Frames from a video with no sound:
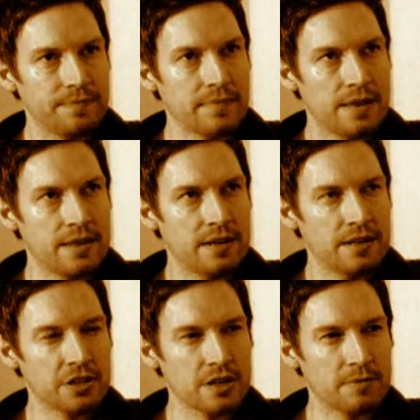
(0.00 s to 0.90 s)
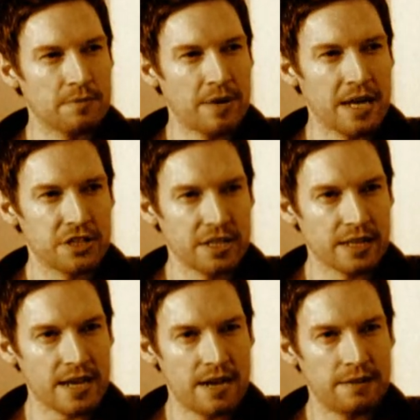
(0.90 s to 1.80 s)
And then I took up the painting
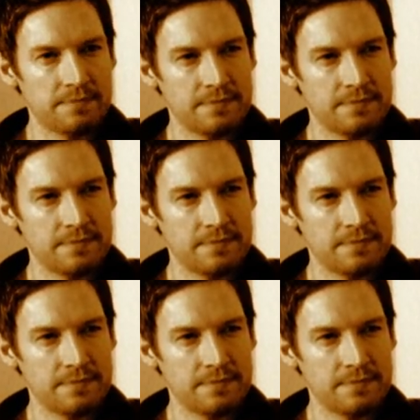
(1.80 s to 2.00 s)
again,